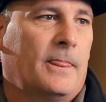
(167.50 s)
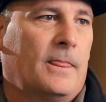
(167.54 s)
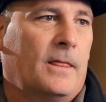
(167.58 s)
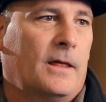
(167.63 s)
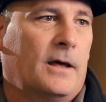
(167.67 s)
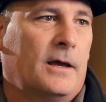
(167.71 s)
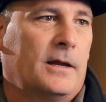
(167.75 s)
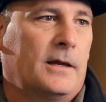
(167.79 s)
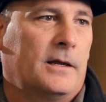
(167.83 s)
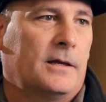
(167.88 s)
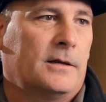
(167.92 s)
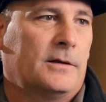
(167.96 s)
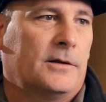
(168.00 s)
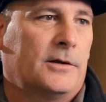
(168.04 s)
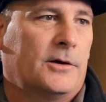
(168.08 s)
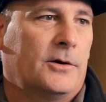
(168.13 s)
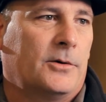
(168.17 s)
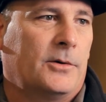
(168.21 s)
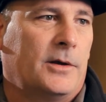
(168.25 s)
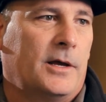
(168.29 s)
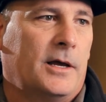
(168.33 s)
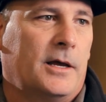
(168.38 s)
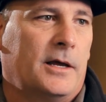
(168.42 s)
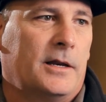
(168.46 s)
I can
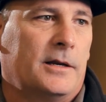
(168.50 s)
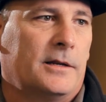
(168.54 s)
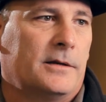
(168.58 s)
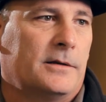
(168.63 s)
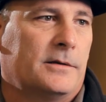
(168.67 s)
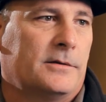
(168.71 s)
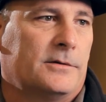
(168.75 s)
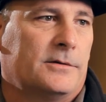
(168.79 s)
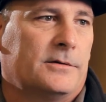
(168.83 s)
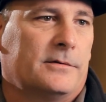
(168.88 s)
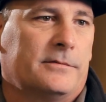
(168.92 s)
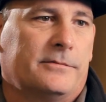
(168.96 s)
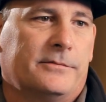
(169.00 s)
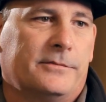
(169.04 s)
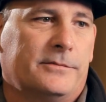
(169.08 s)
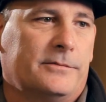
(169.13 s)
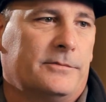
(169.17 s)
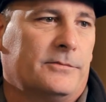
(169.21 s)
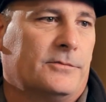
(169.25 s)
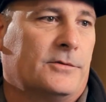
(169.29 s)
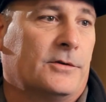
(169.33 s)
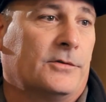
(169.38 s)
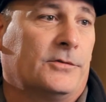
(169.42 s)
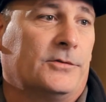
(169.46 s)
go ahead and
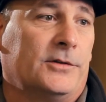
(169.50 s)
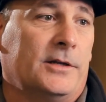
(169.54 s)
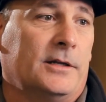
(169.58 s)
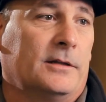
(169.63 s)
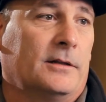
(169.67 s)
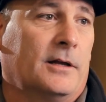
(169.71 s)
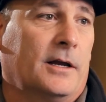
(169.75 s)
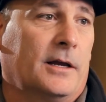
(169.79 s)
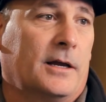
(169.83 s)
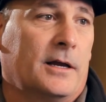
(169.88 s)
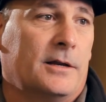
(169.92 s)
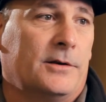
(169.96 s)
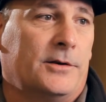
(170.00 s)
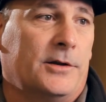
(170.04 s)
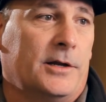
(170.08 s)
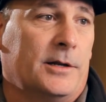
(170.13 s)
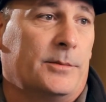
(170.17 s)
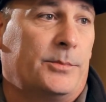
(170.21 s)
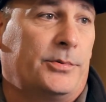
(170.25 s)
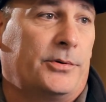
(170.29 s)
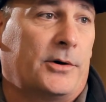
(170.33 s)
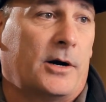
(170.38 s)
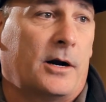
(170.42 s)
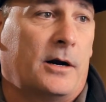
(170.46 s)
just eat like I
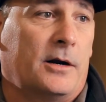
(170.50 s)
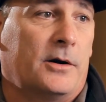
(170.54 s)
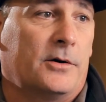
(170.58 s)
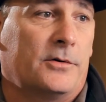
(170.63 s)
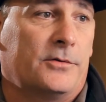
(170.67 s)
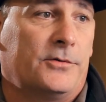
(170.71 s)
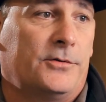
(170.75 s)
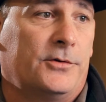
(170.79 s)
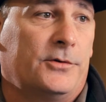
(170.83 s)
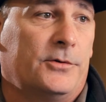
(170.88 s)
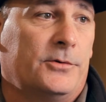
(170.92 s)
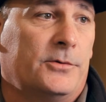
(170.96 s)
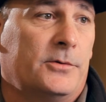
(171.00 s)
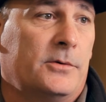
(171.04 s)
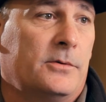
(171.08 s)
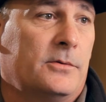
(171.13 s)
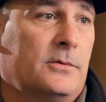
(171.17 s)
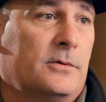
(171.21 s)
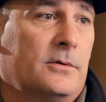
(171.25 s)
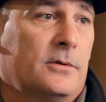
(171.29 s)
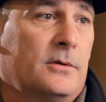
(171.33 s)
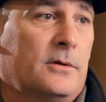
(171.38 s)
did prior to,